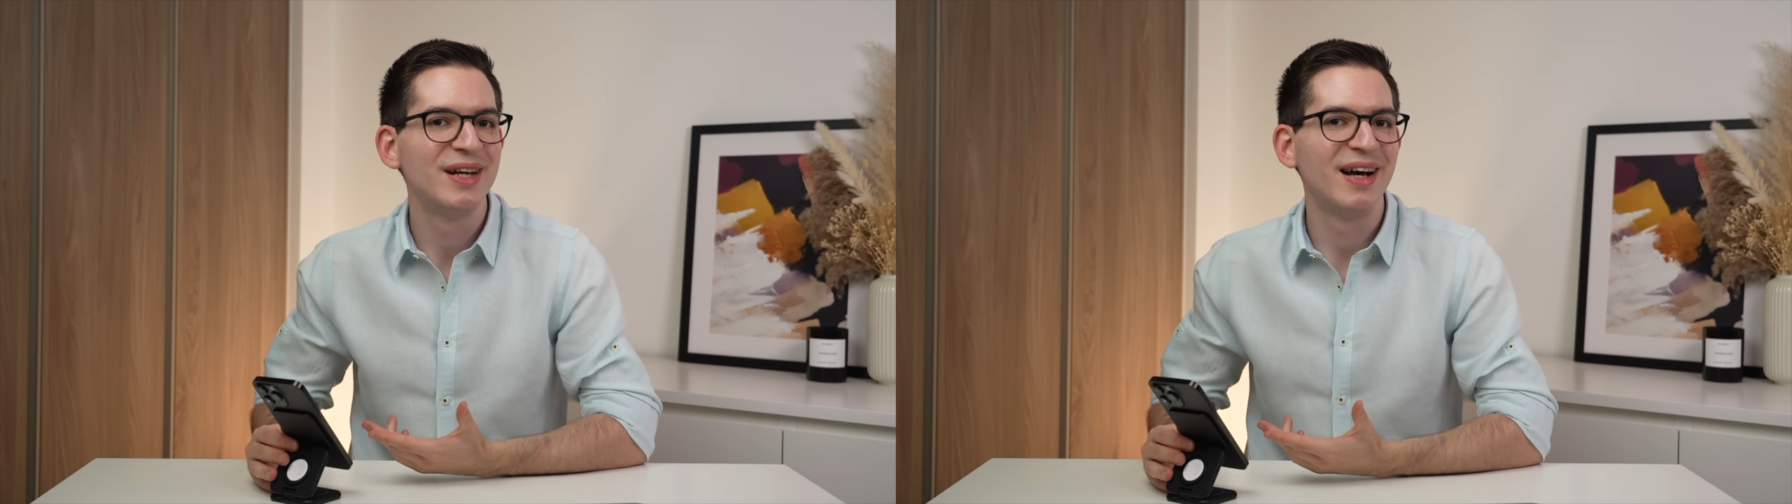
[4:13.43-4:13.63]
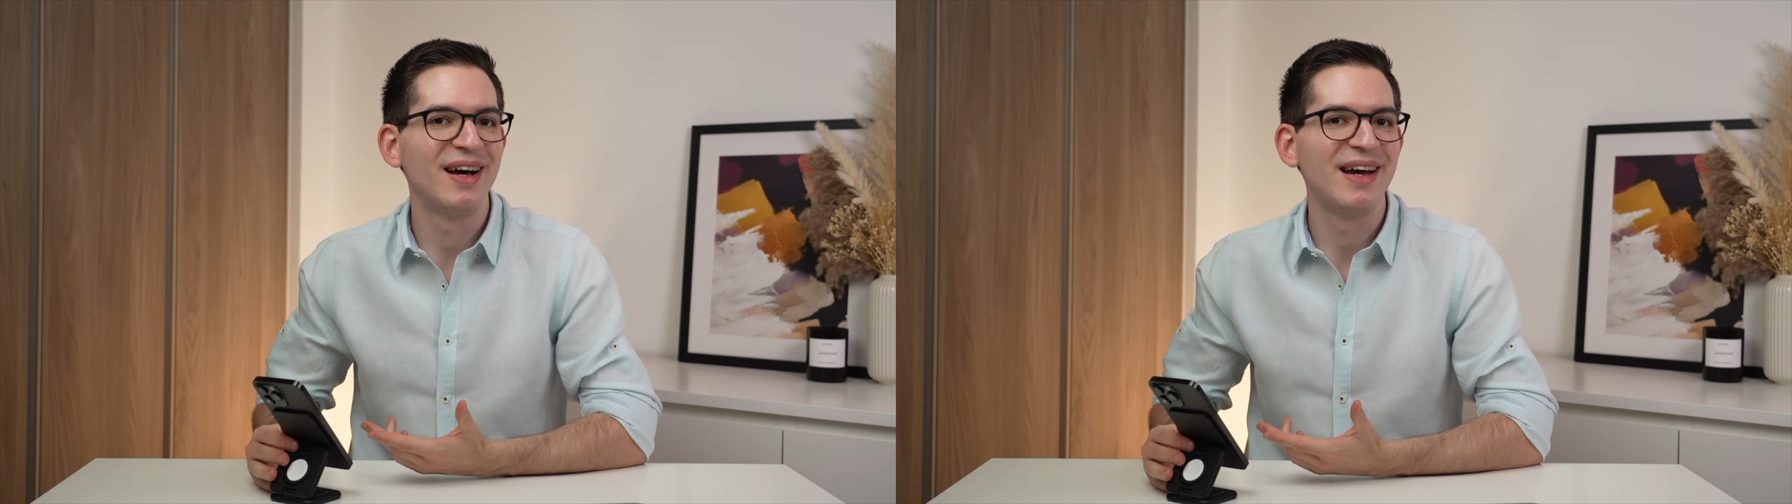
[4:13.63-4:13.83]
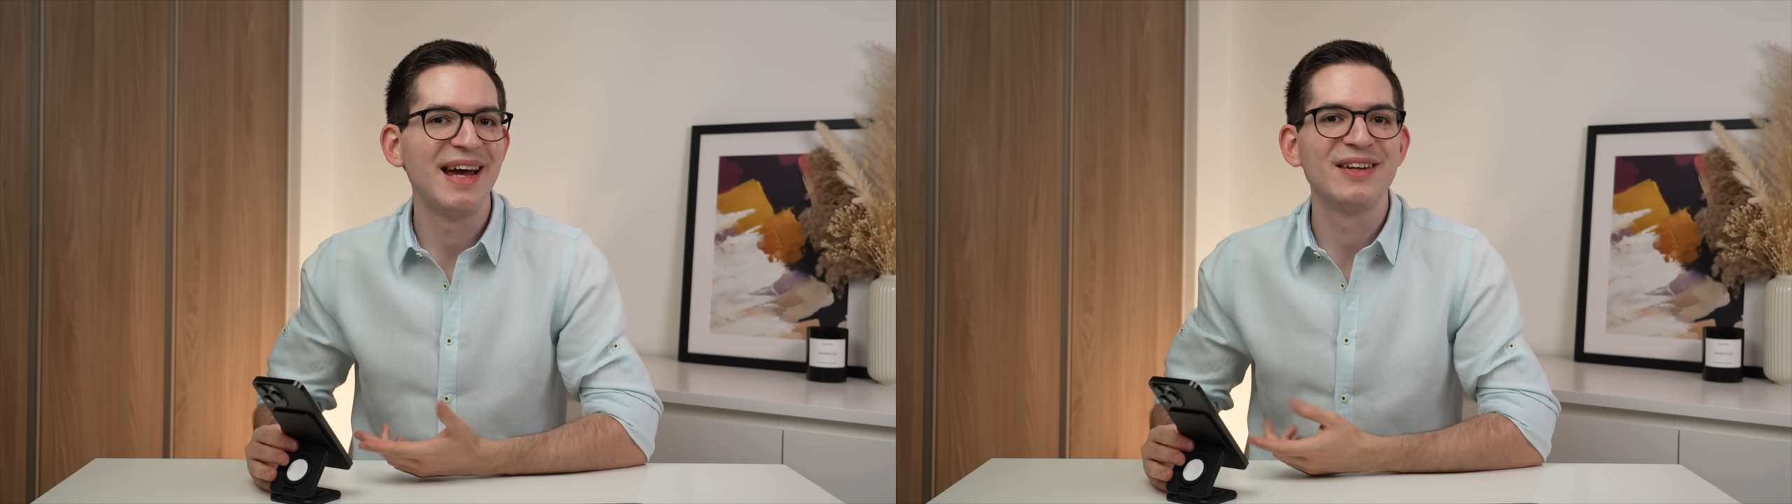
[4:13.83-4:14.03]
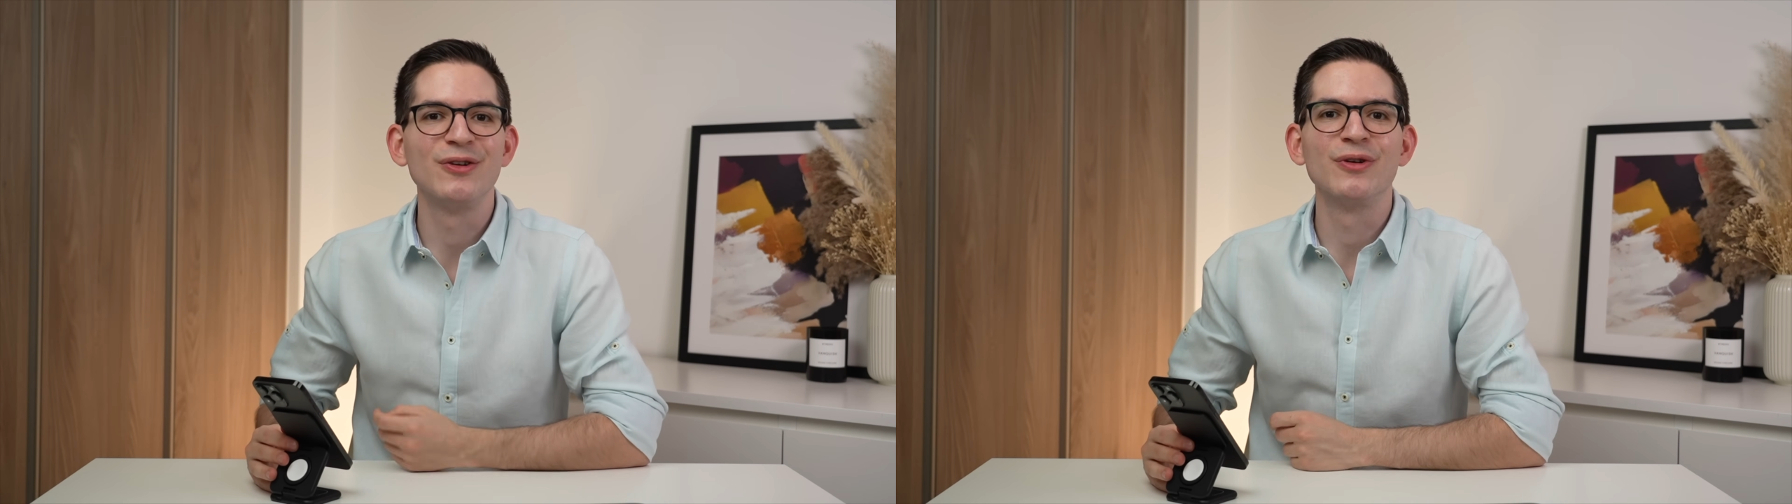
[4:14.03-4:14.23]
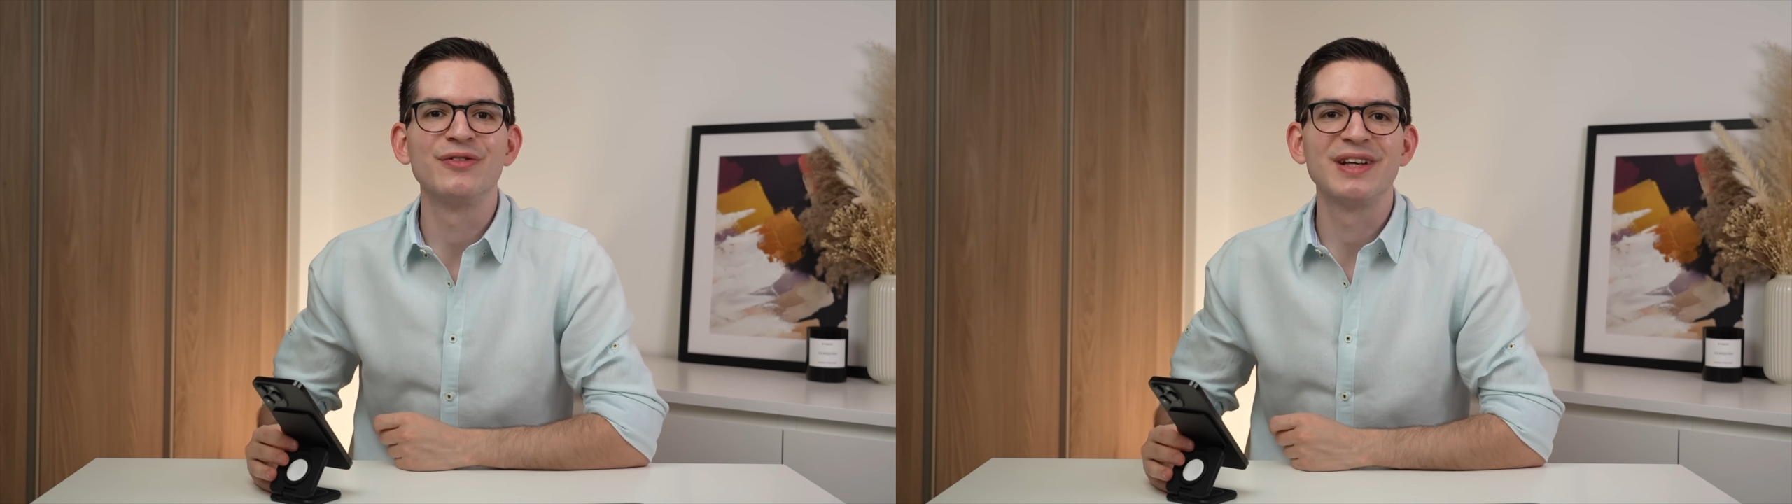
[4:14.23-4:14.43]
and
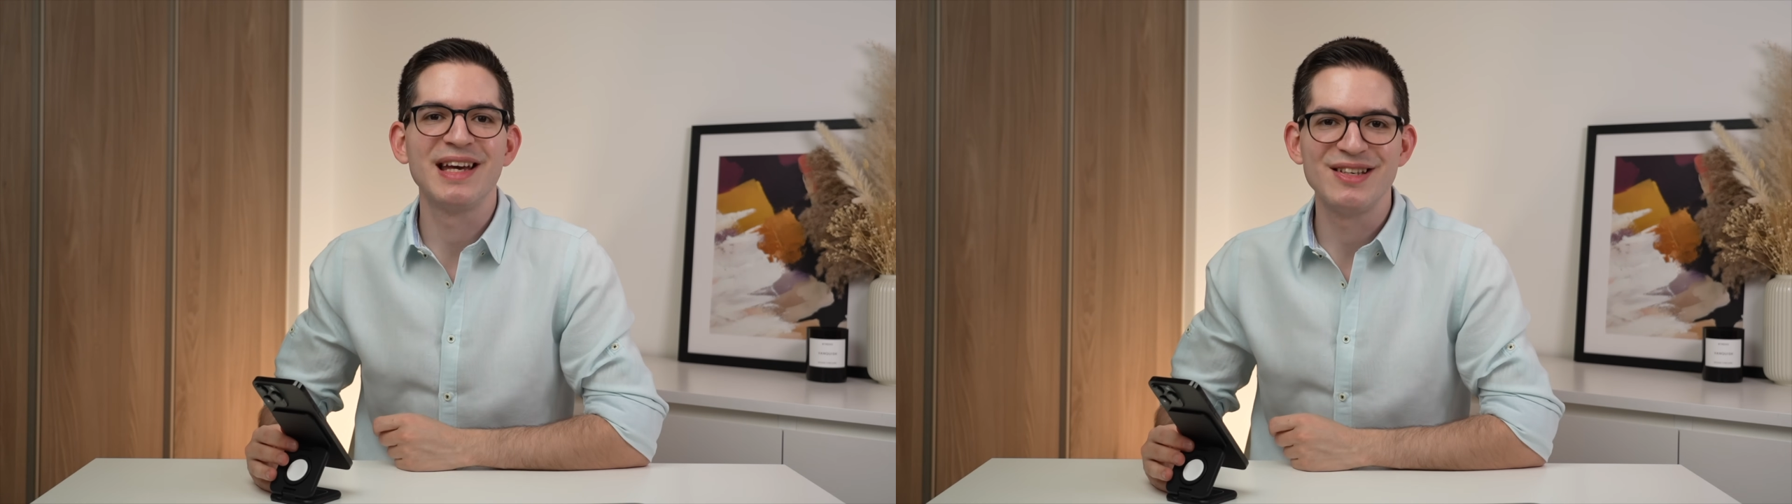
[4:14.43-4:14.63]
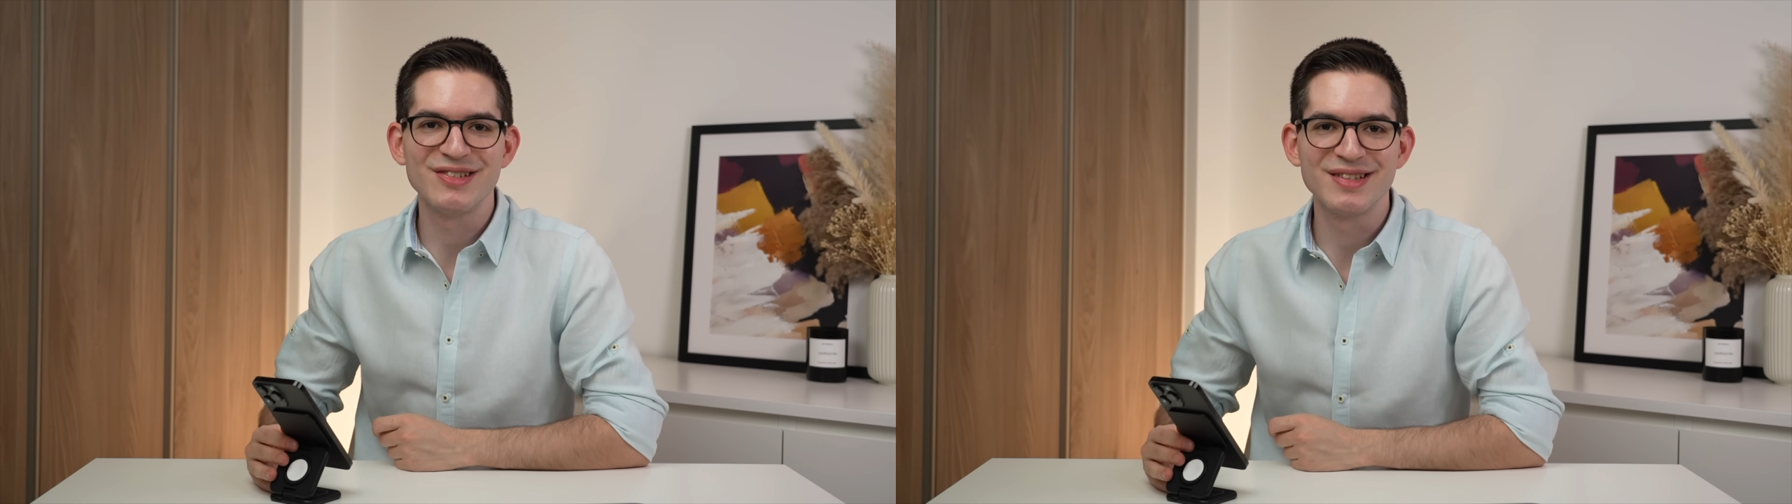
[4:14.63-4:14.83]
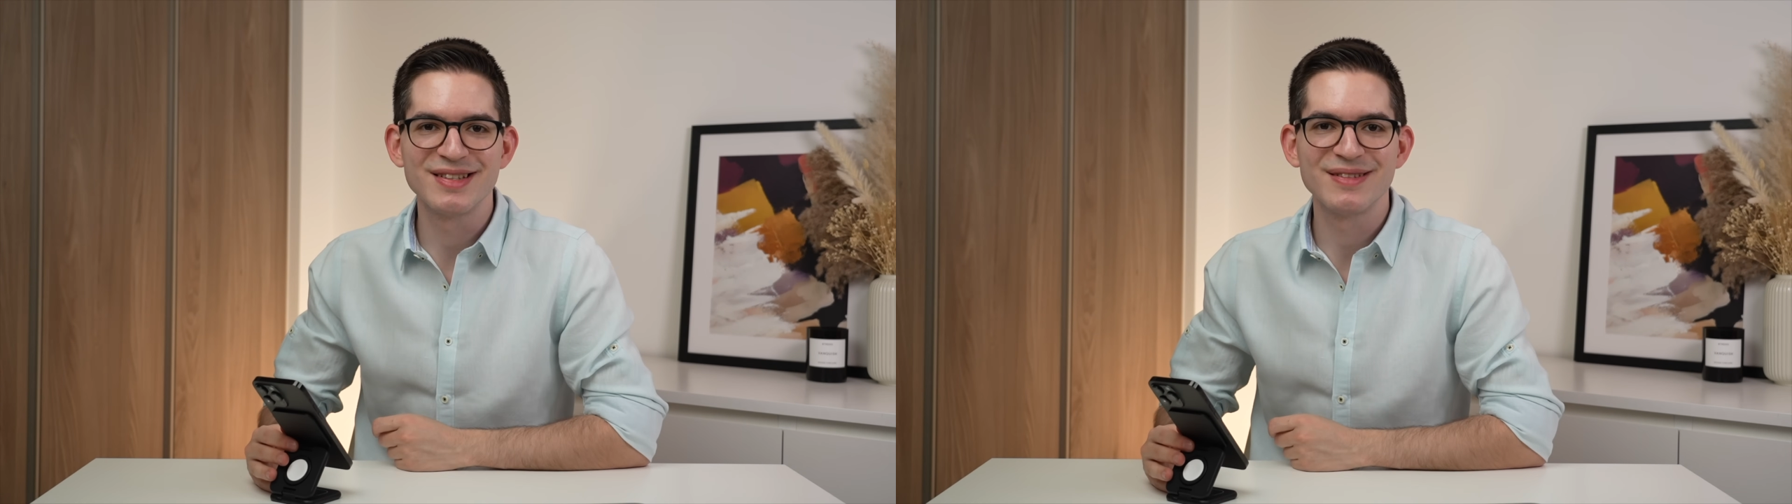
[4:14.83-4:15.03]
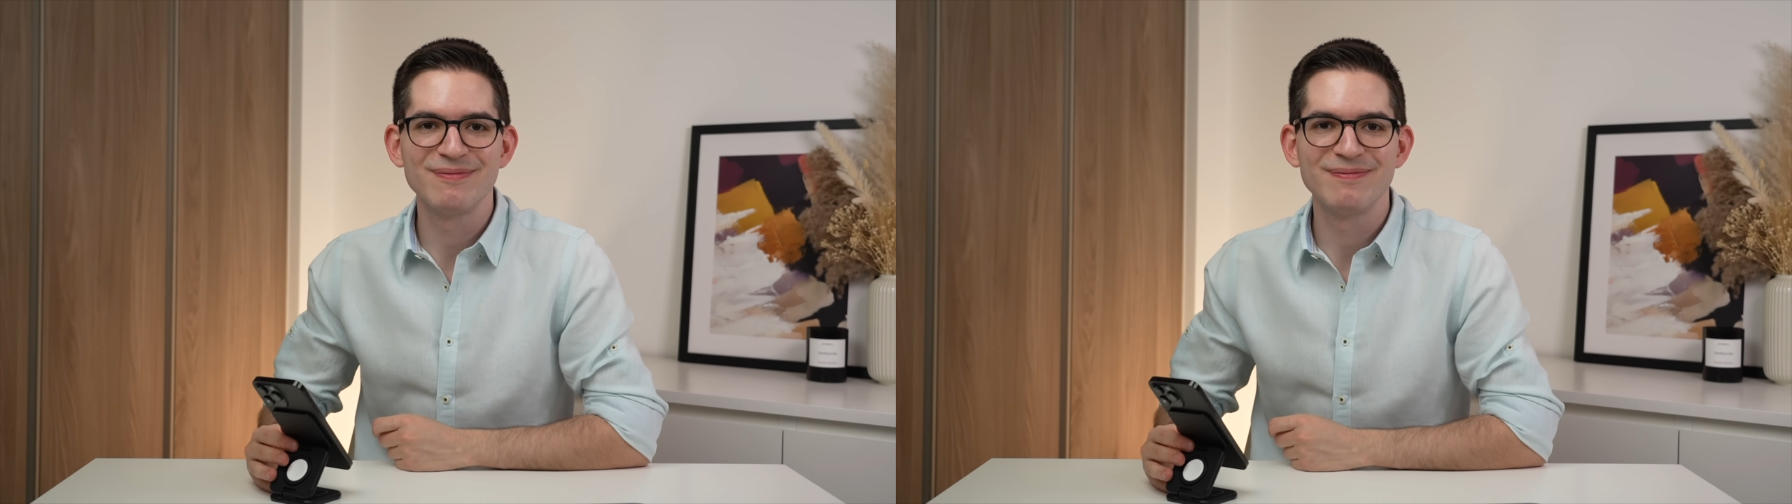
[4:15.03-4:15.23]
notifications.